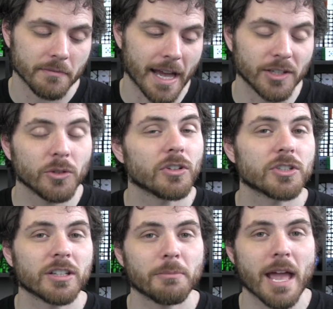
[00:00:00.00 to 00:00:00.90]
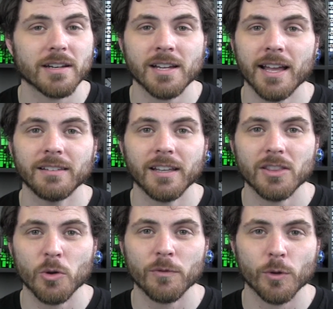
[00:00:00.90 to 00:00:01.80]
I do suggest magnetizing
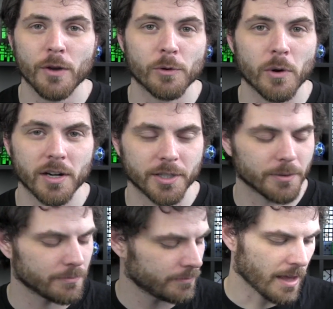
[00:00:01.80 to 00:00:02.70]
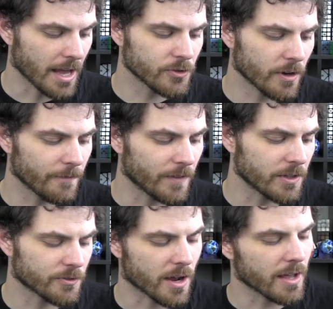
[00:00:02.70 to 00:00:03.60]
it, though, if you ever want to. Andrea
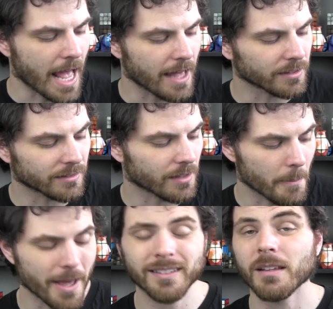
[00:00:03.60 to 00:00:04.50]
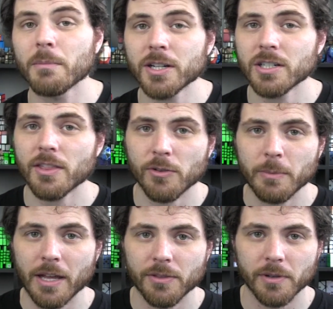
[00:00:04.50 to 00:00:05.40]
Vindra asks, best budget
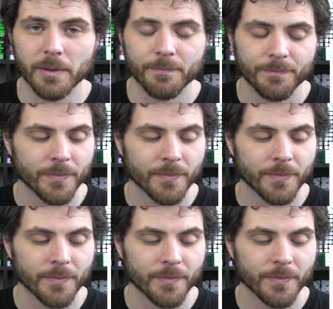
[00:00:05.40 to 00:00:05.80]
3x3.